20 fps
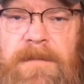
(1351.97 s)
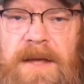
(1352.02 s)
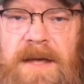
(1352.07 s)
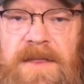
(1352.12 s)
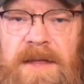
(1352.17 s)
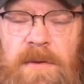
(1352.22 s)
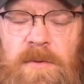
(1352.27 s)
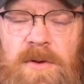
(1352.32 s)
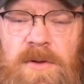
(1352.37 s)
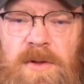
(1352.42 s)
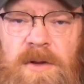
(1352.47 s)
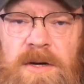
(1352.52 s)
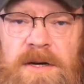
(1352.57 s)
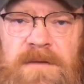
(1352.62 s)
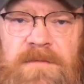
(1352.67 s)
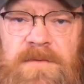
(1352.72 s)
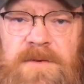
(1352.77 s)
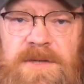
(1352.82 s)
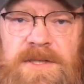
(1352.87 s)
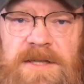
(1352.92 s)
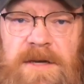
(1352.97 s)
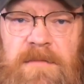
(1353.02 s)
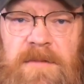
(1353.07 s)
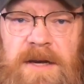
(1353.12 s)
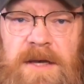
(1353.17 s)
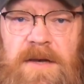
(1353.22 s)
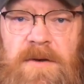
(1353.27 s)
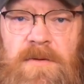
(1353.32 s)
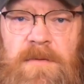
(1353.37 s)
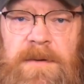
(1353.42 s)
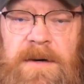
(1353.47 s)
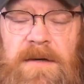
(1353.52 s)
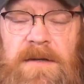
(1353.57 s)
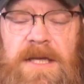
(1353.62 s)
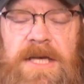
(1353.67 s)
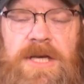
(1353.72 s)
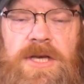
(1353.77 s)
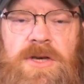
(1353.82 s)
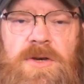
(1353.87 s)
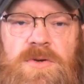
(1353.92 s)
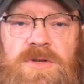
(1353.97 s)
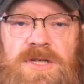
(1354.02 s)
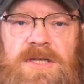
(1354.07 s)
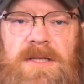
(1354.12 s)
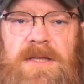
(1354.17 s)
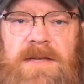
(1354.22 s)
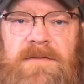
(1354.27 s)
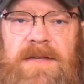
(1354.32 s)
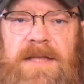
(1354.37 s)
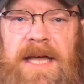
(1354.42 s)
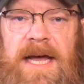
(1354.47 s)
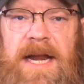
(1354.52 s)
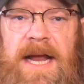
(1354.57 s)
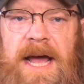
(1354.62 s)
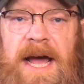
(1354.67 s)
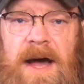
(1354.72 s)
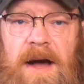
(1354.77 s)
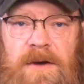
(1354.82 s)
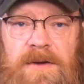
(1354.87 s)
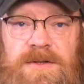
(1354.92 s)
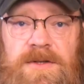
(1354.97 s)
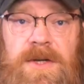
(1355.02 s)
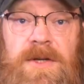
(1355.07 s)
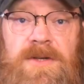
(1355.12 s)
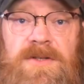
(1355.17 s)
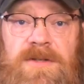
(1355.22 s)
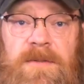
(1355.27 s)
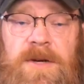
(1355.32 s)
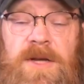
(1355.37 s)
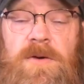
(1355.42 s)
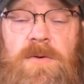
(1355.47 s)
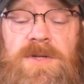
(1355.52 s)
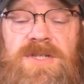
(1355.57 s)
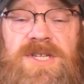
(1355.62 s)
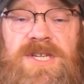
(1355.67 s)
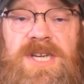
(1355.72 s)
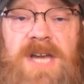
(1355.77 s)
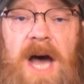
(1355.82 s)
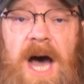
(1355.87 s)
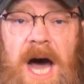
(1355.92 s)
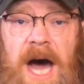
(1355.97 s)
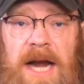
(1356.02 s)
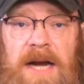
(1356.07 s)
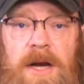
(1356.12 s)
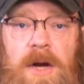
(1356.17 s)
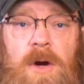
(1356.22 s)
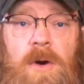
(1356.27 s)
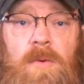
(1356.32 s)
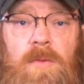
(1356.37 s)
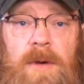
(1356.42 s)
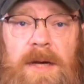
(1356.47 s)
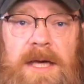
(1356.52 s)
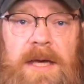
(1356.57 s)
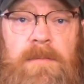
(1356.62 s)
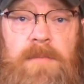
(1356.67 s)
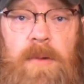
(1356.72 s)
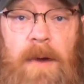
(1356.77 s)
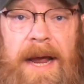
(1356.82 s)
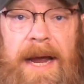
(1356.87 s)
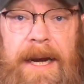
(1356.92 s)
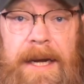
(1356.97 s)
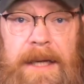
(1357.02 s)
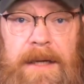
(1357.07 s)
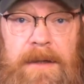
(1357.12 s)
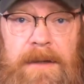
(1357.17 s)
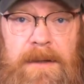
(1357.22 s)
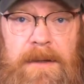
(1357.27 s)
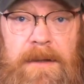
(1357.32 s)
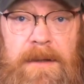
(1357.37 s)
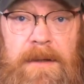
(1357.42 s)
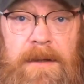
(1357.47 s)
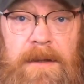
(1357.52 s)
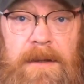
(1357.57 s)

And they were looking for somebody who apparently used to live at that house, somebody who was not Ricky Brannon.